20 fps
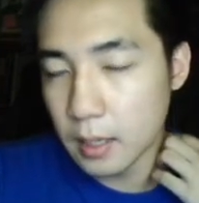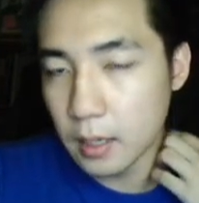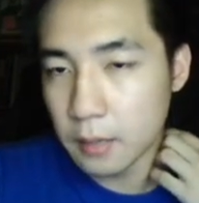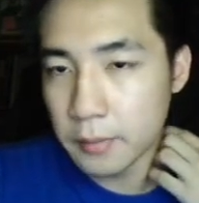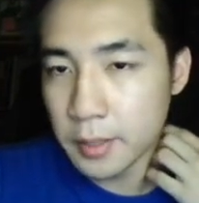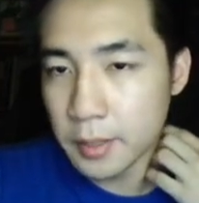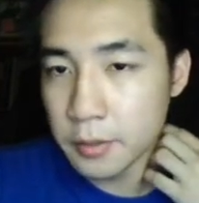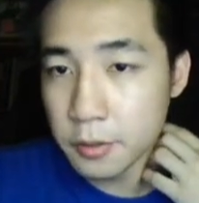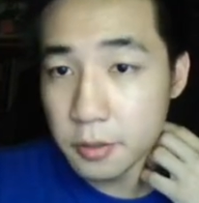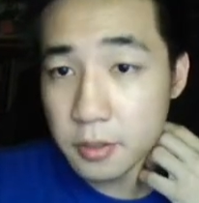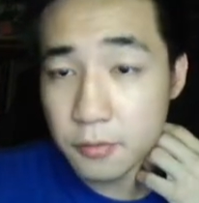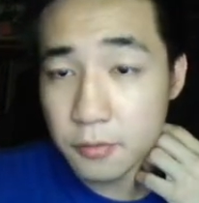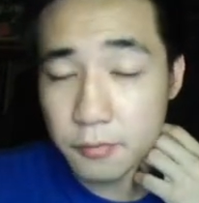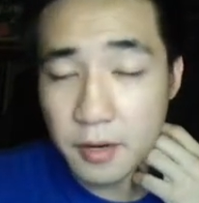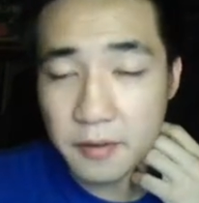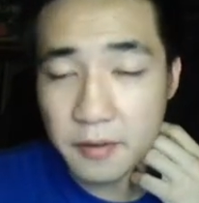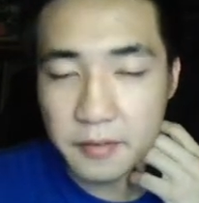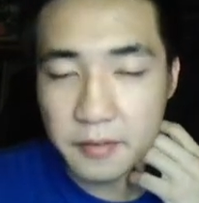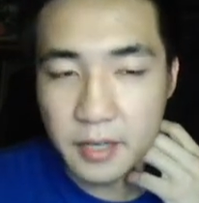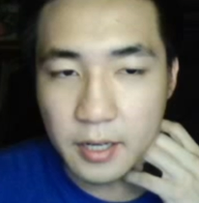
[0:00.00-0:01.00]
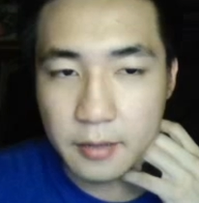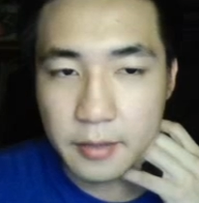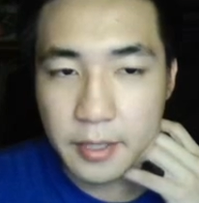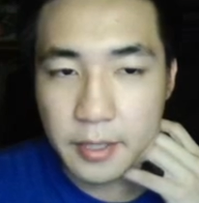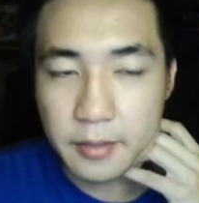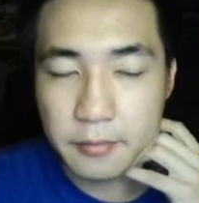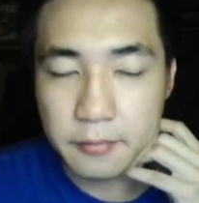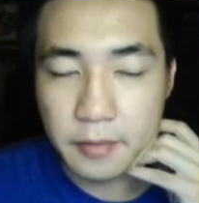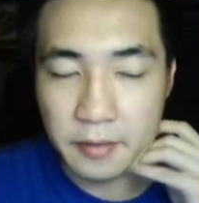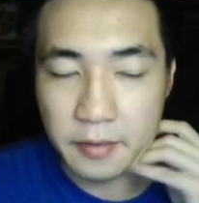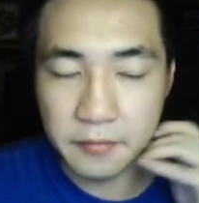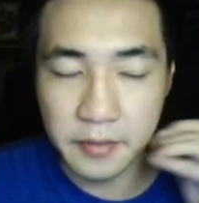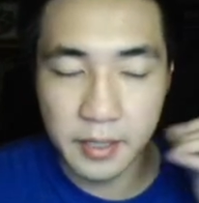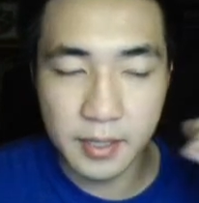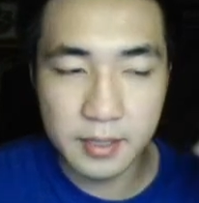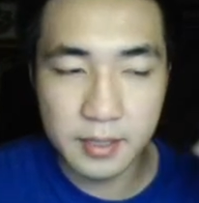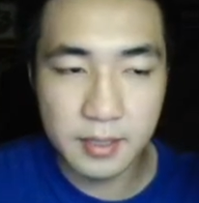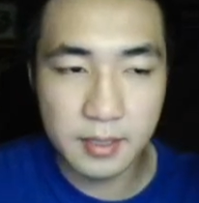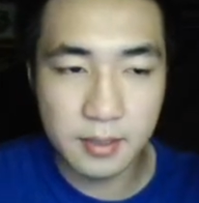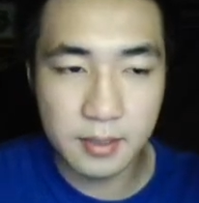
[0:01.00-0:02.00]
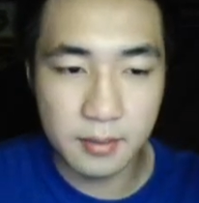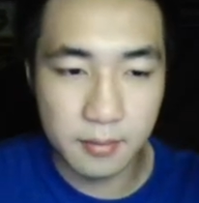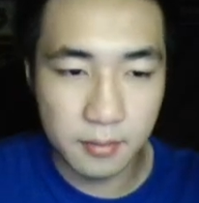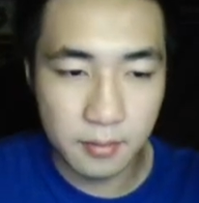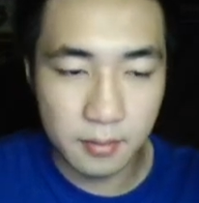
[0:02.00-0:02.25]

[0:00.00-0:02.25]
when you use Refia, right? Refia's,